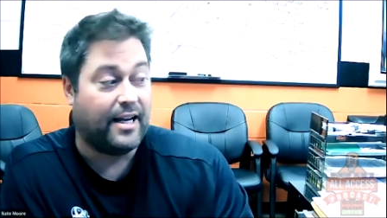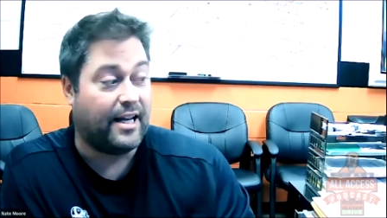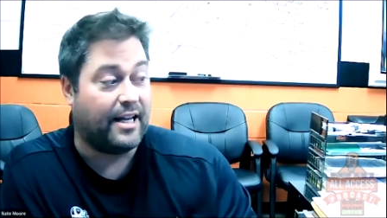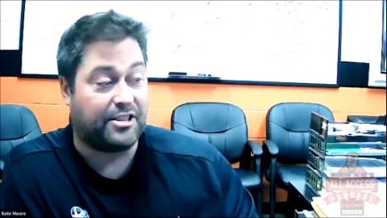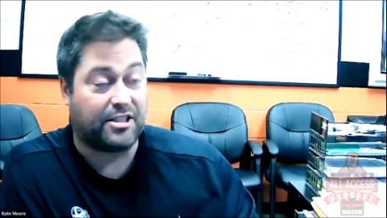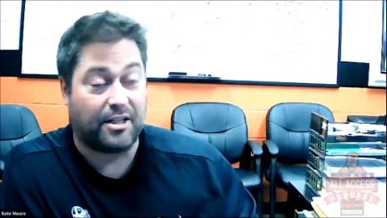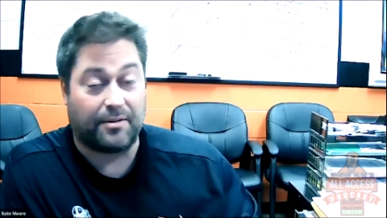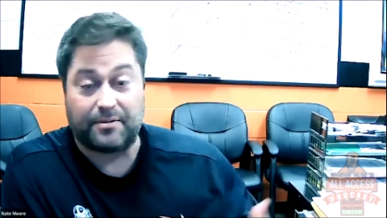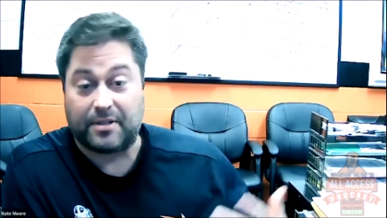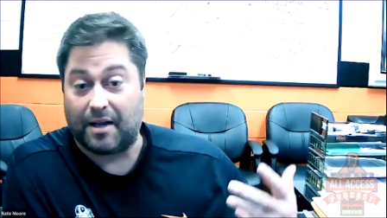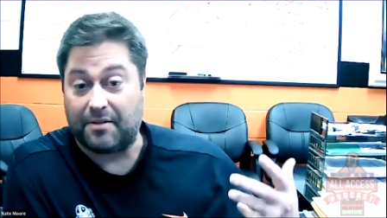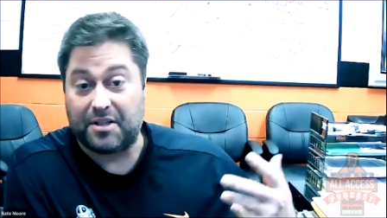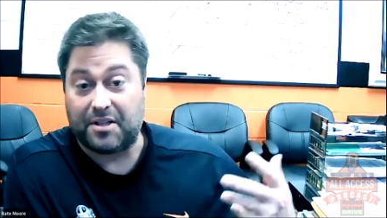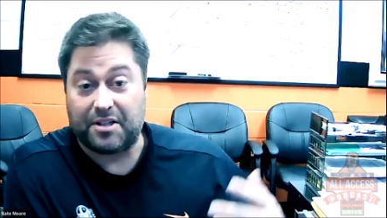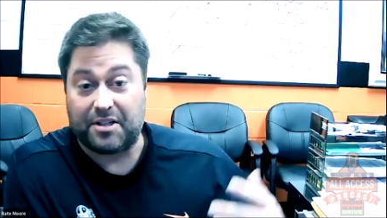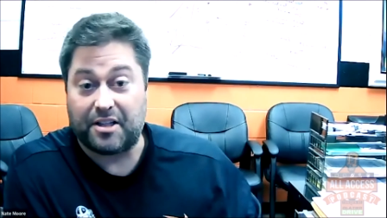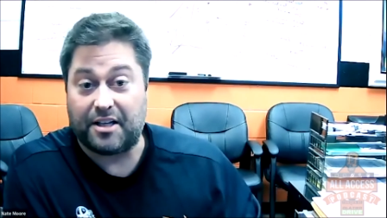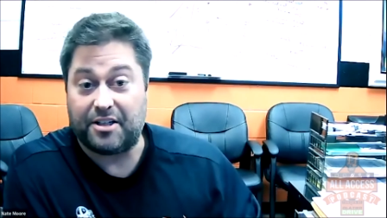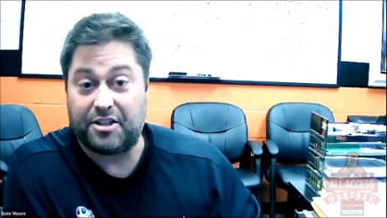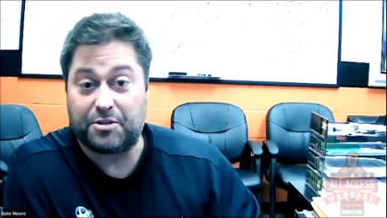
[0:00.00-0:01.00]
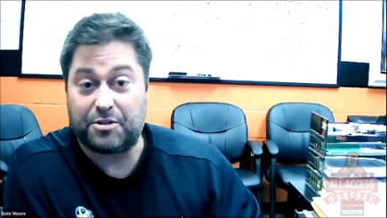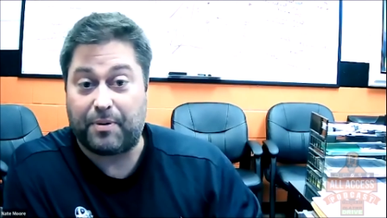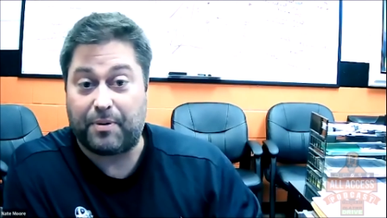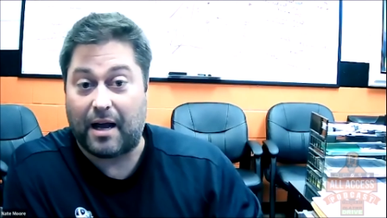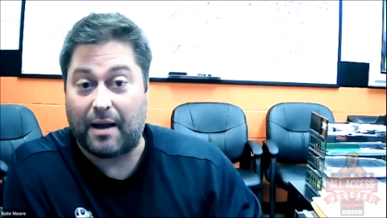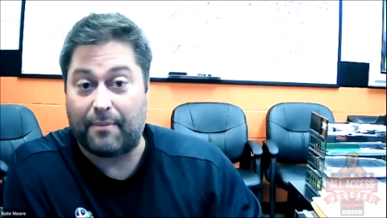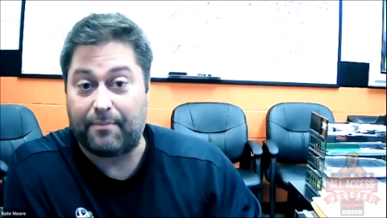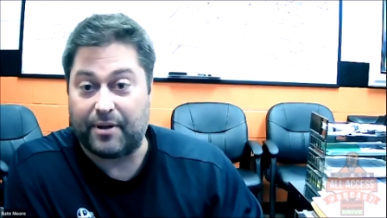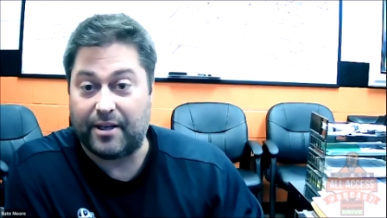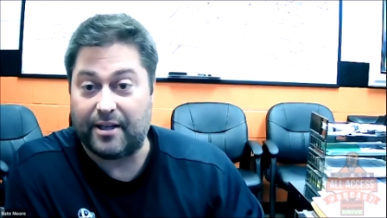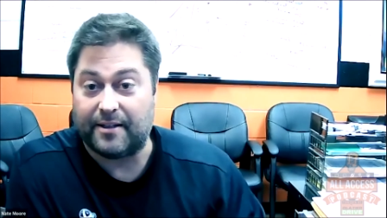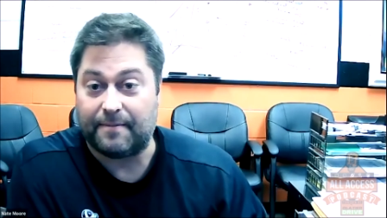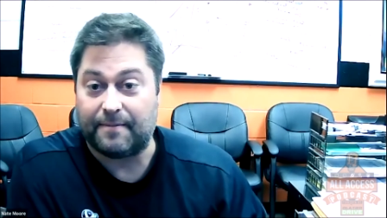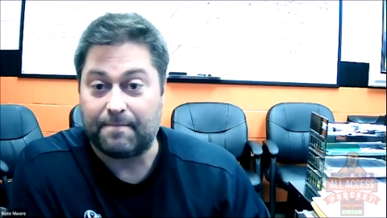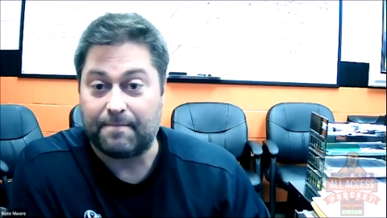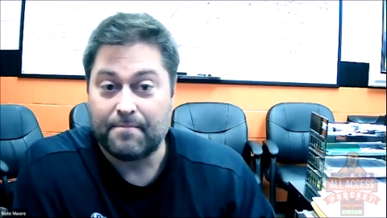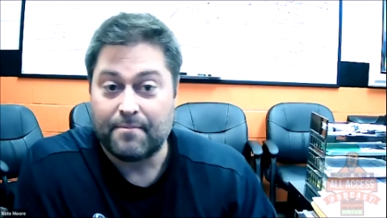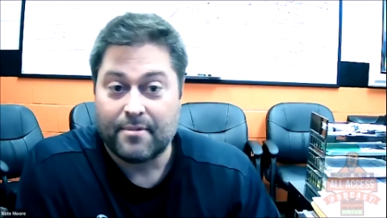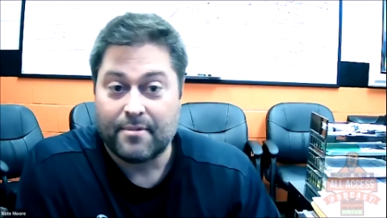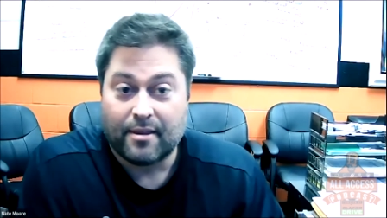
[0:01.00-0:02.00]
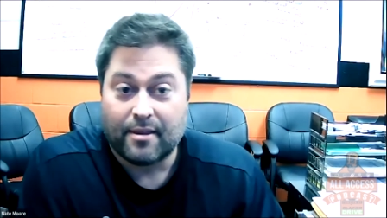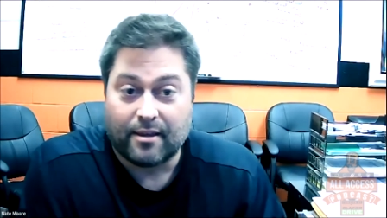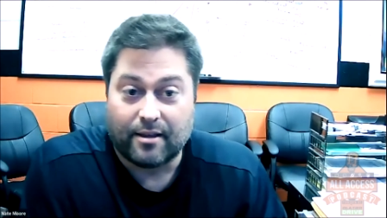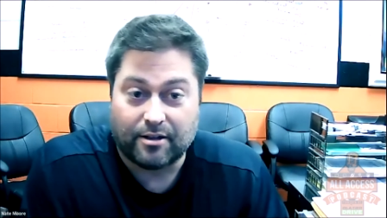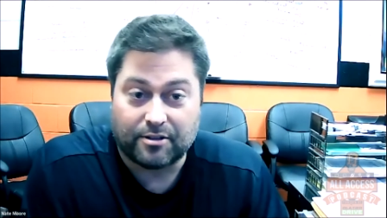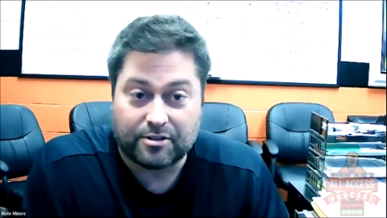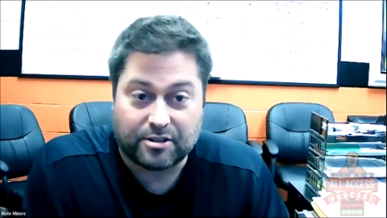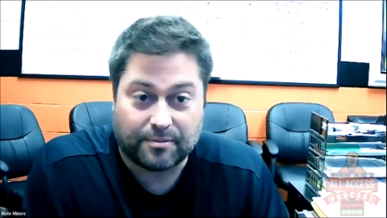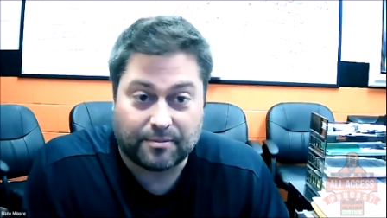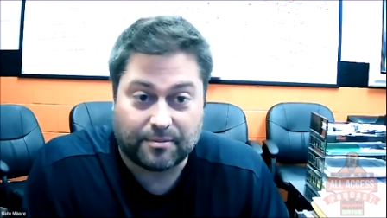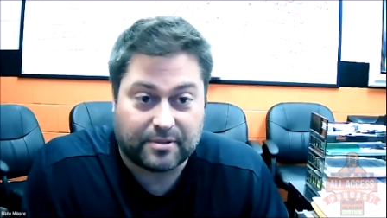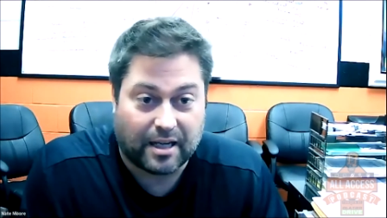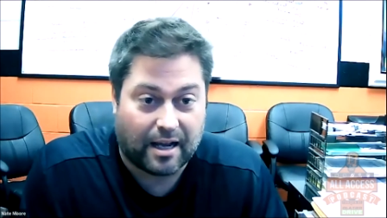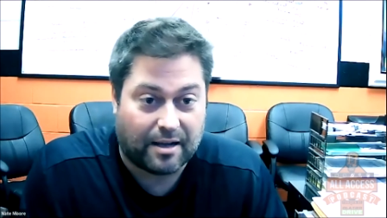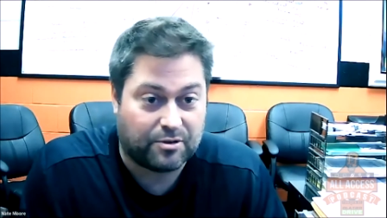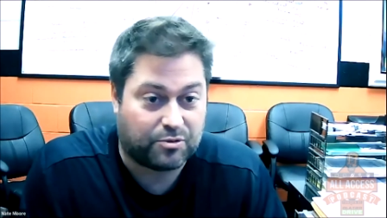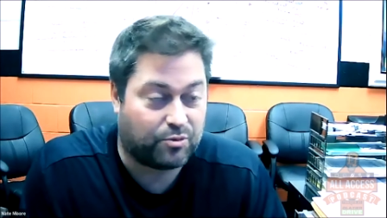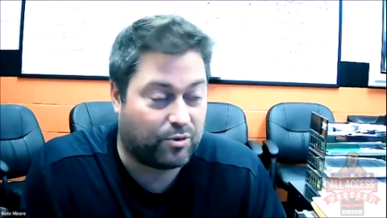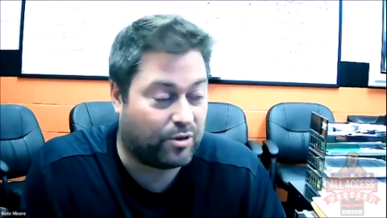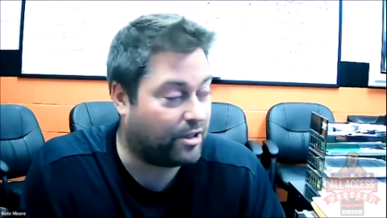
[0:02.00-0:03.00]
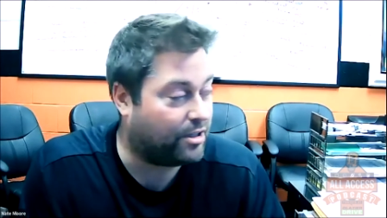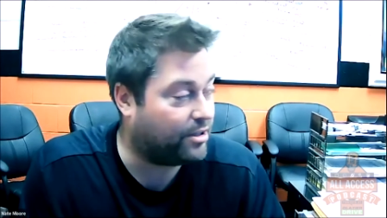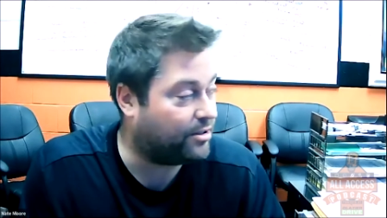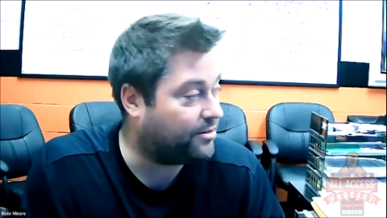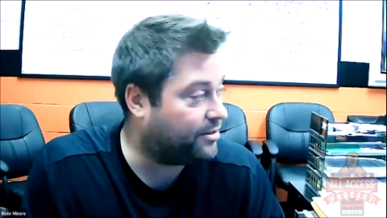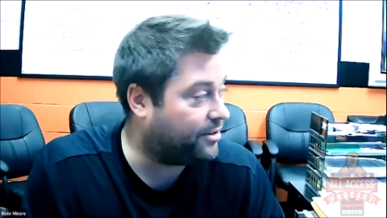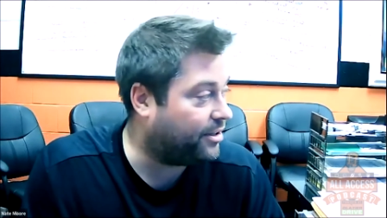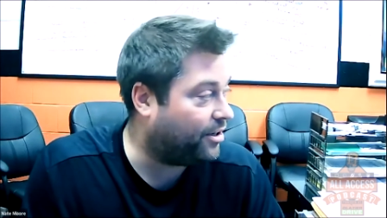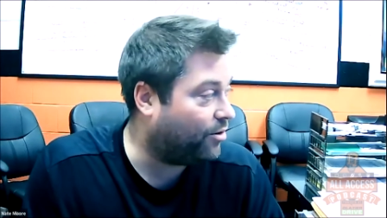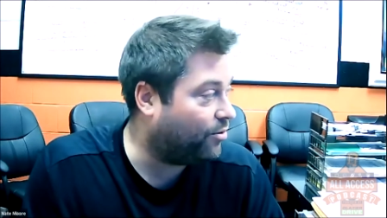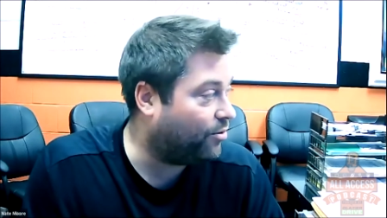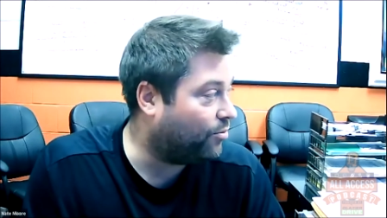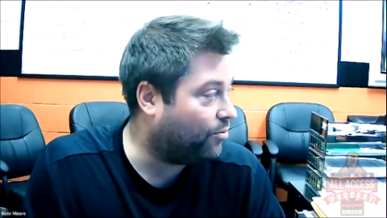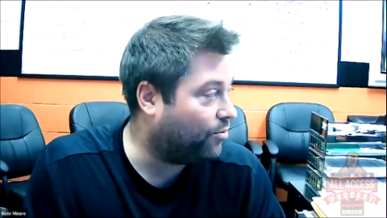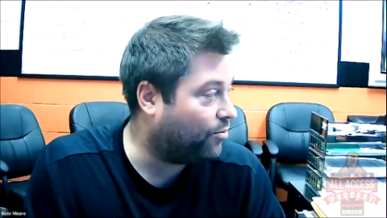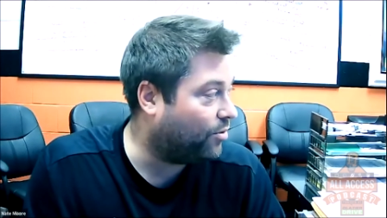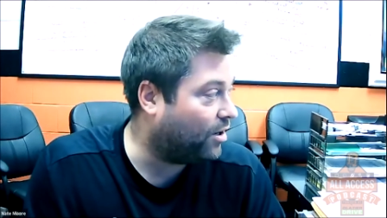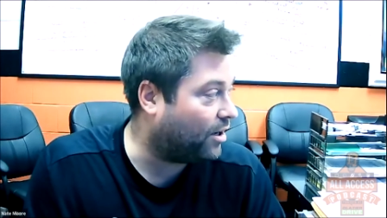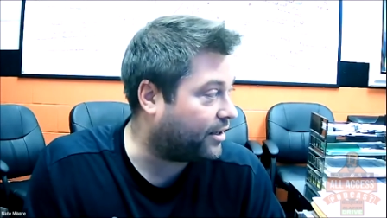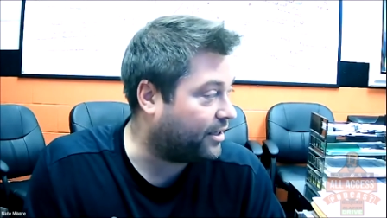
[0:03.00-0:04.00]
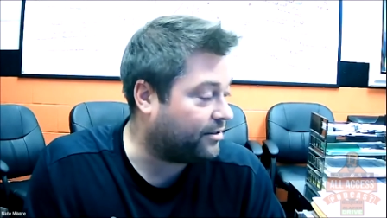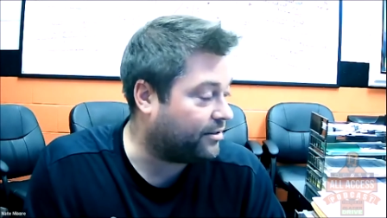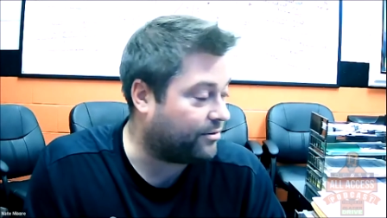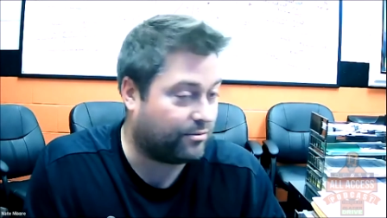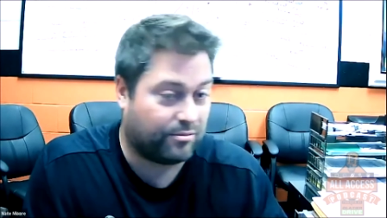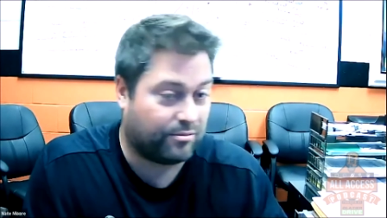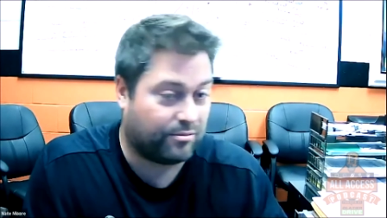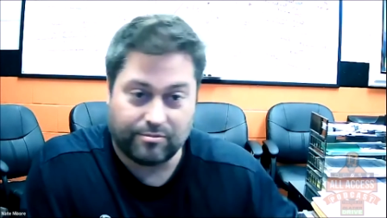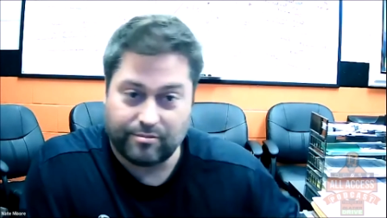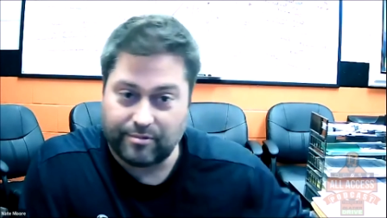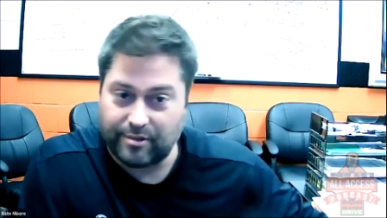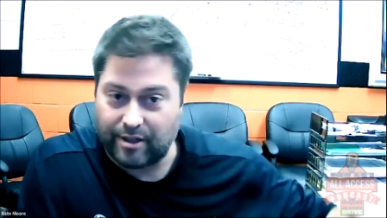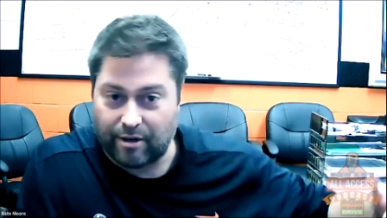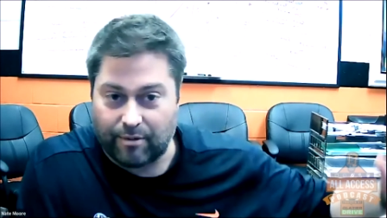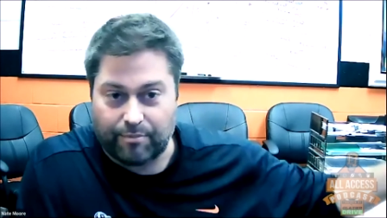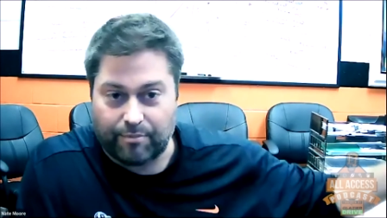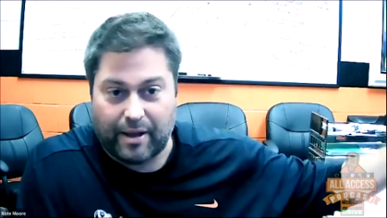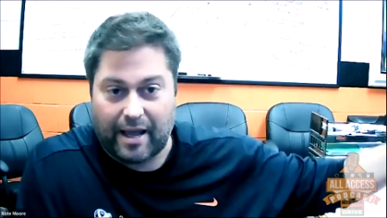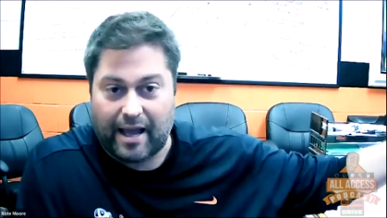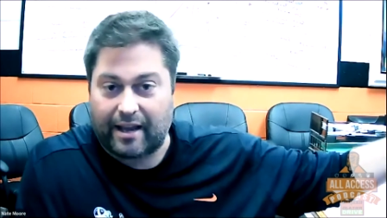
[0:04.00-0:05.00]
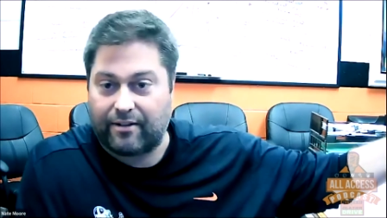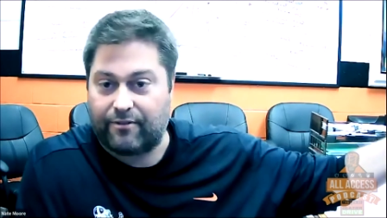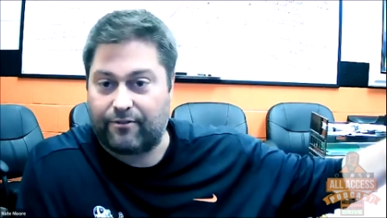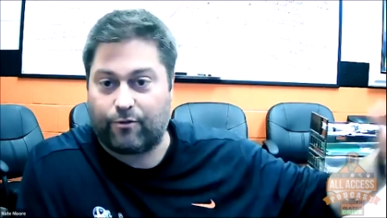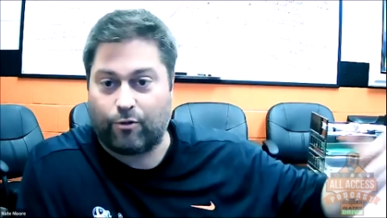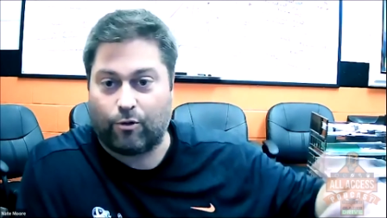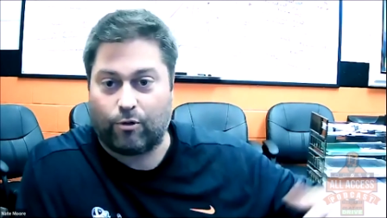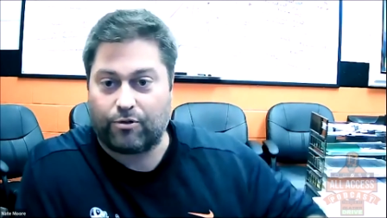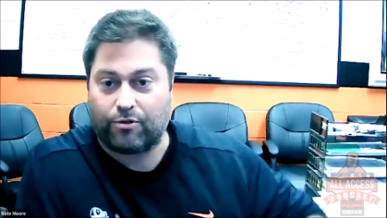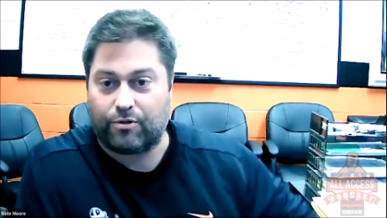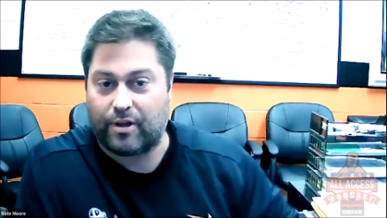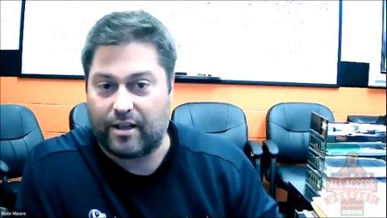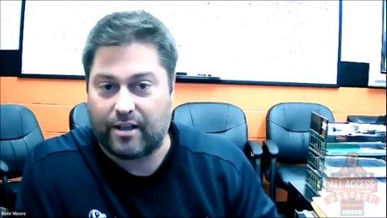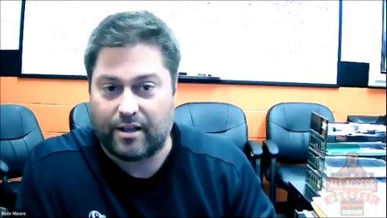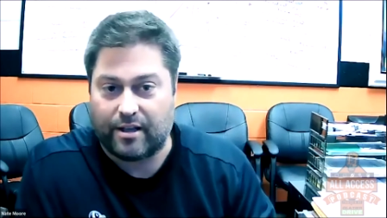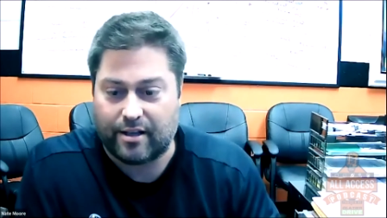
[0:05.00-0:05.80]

And sometimes they just pop in, you know, sometimes we're, you know, walking, you know, back and forth